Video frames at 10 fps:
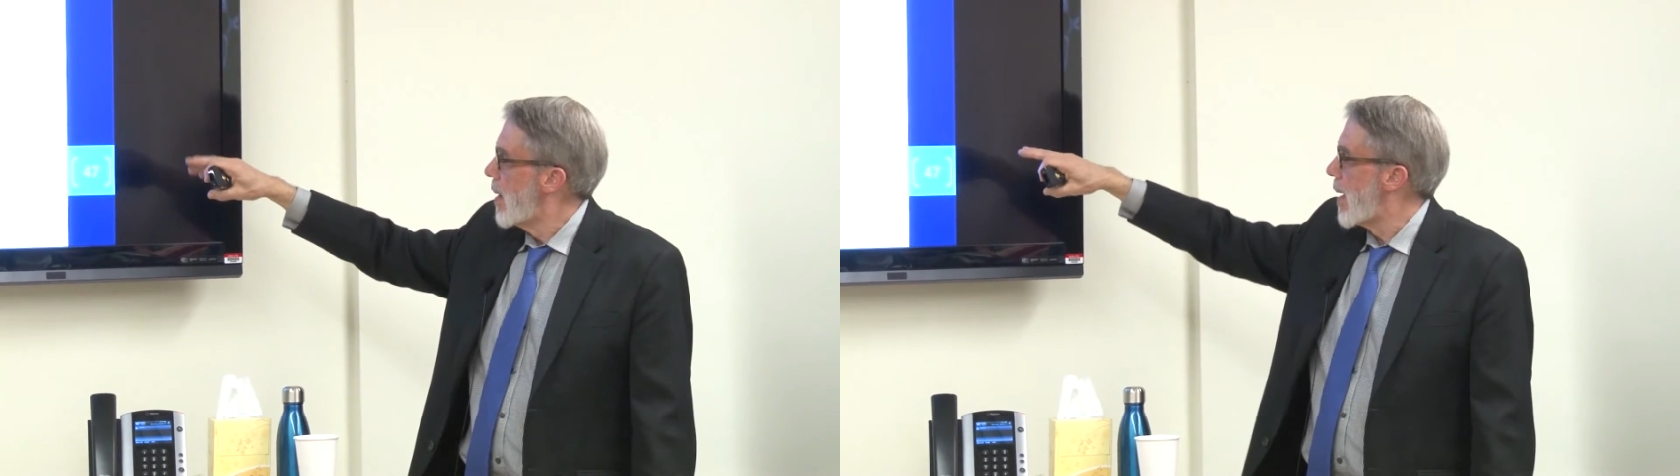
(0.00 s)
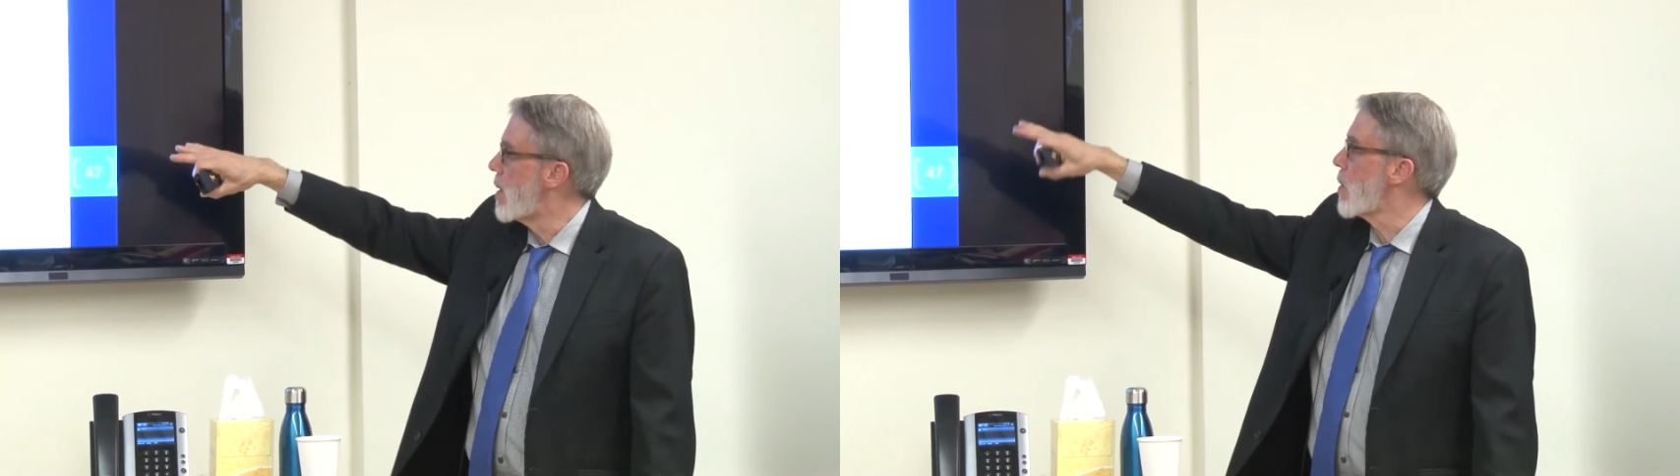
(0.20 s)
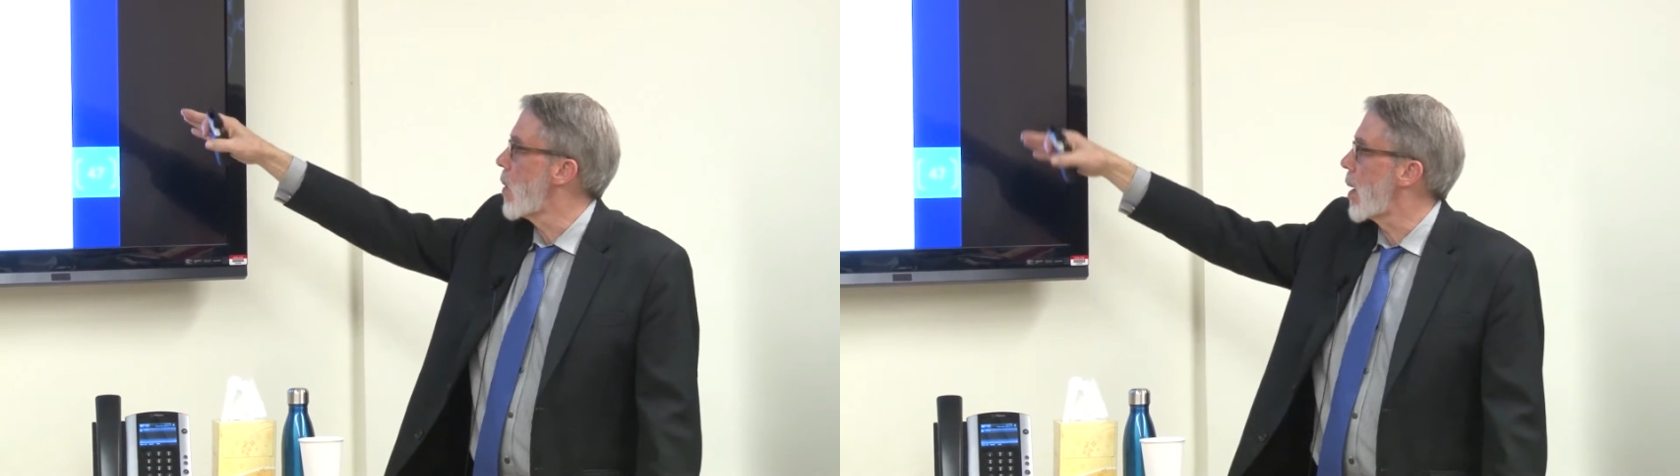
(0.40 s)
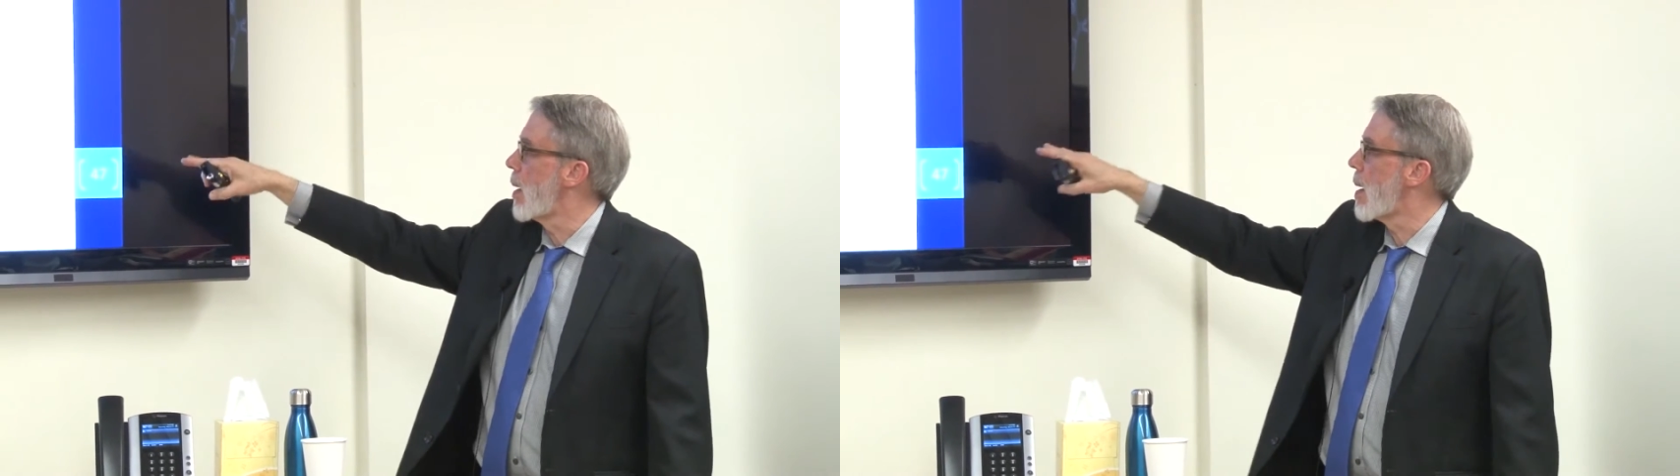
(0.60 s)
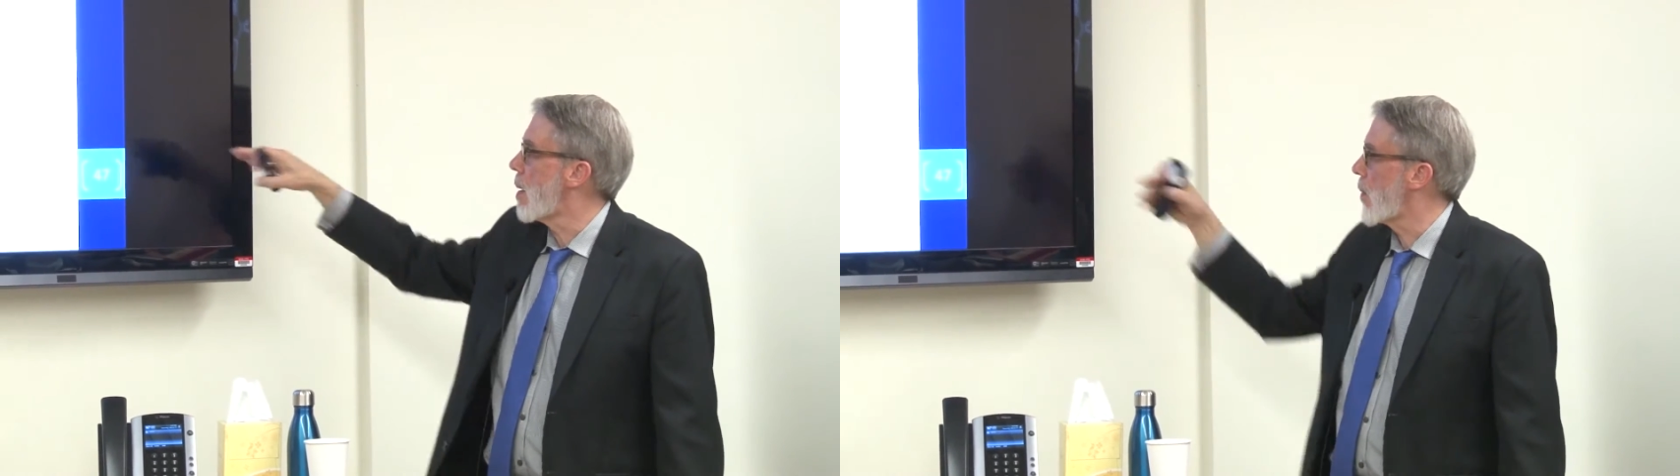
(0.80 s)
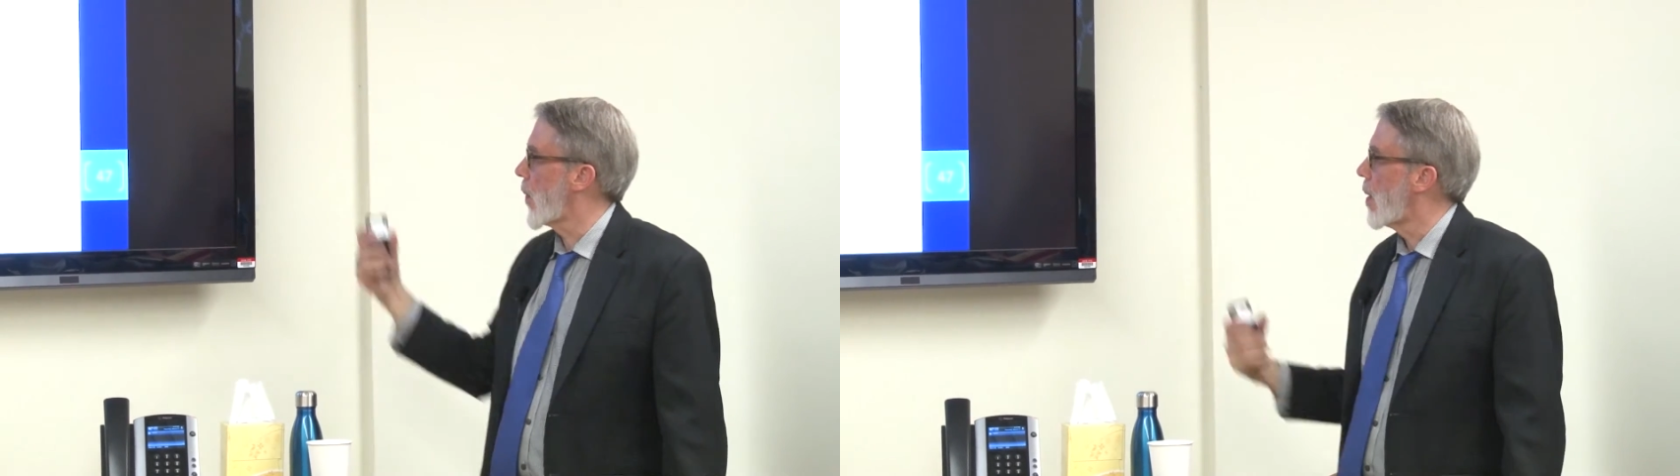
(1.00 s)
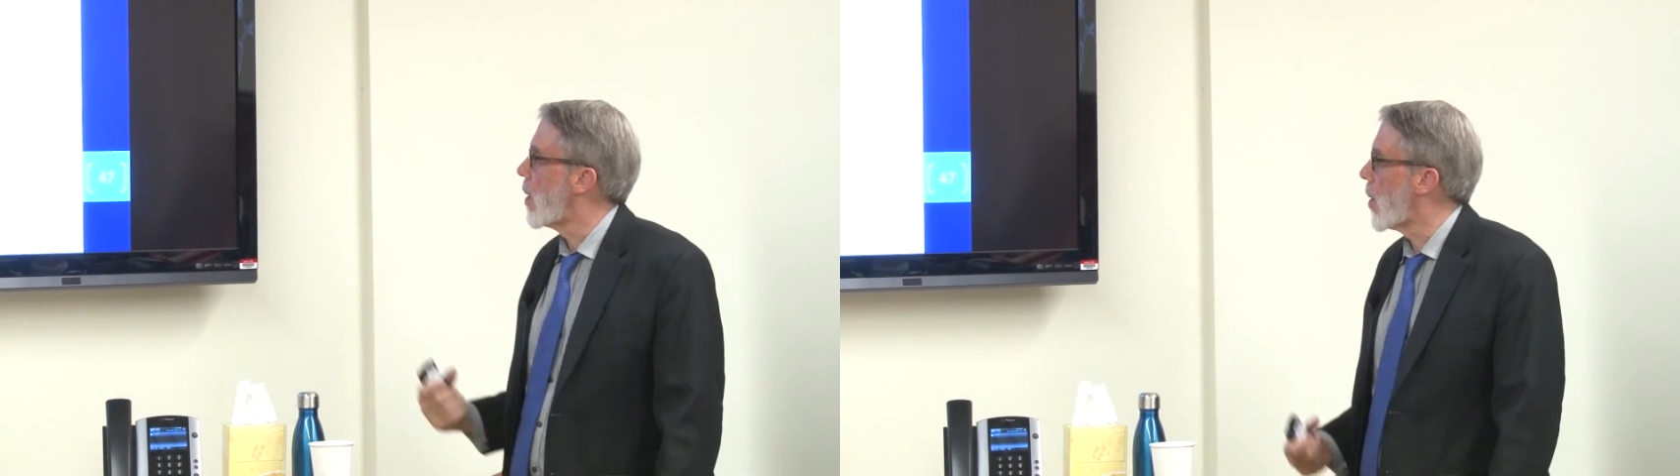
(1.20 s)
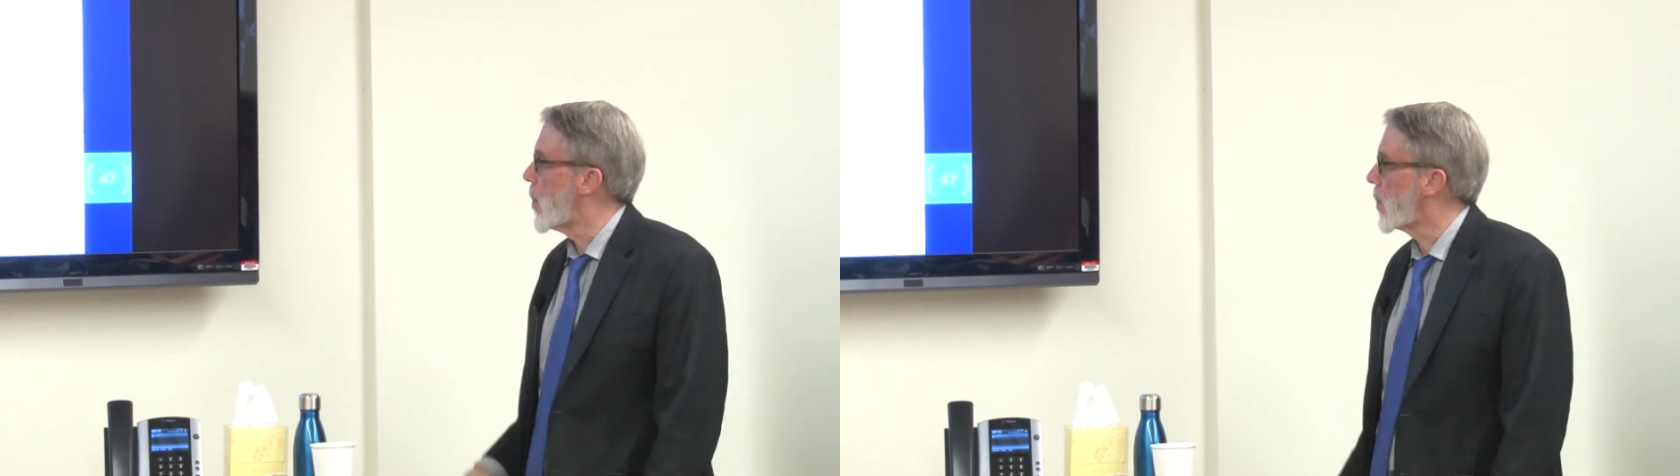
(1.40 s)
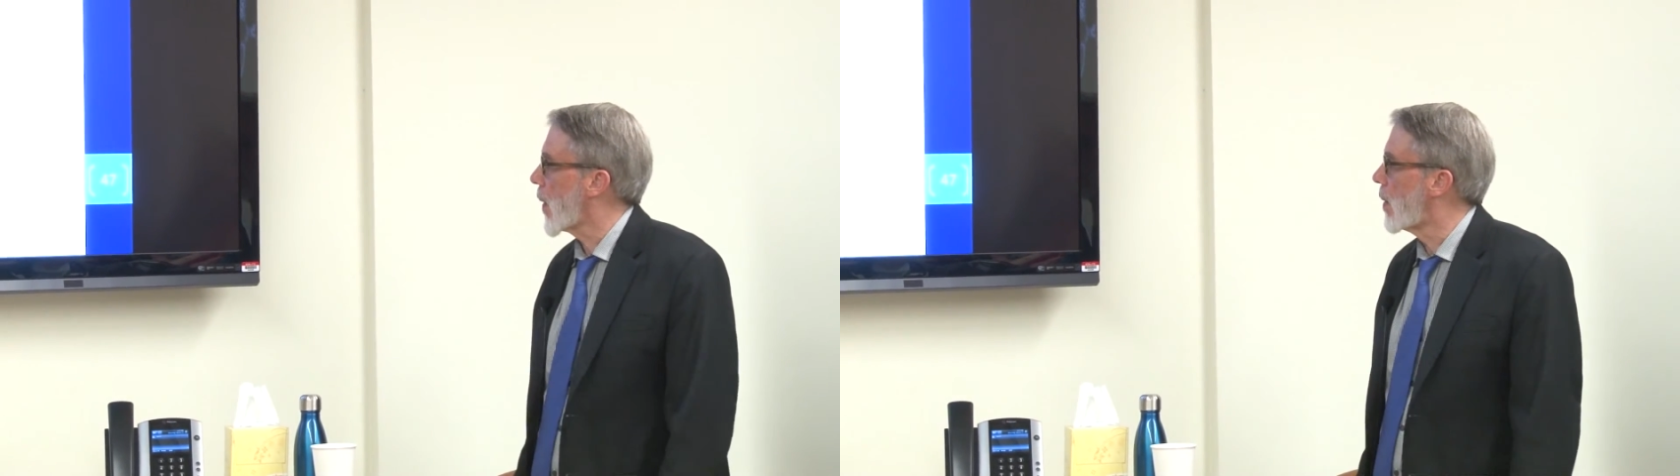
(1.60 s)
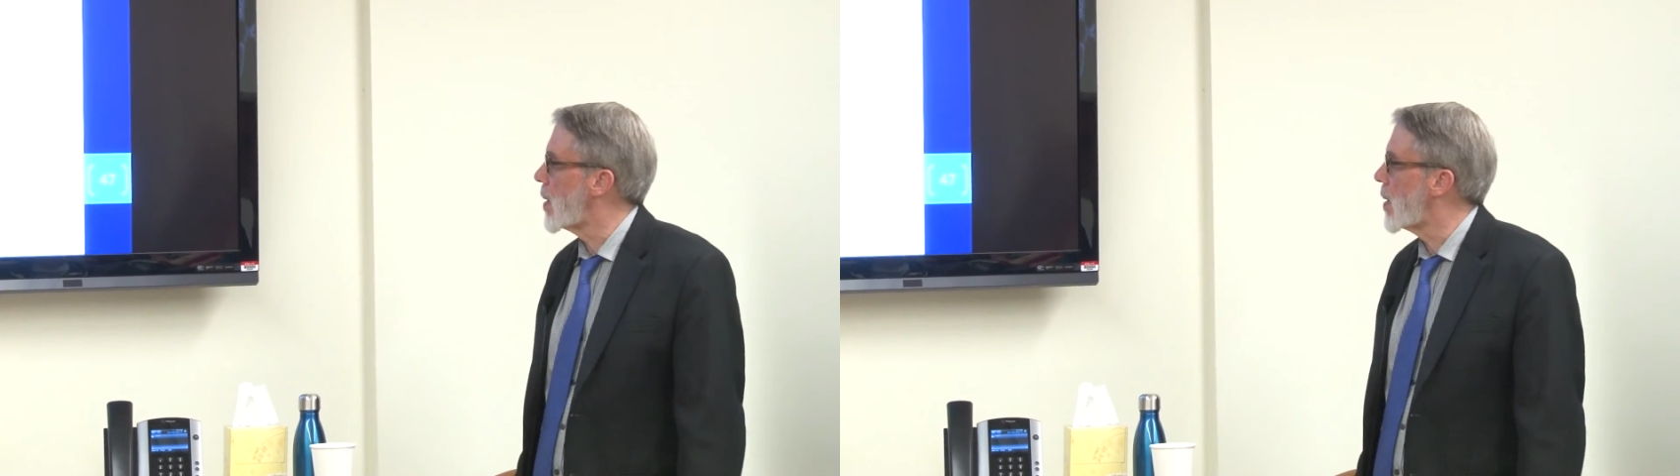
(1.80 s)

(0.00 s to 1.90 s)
And then we can have a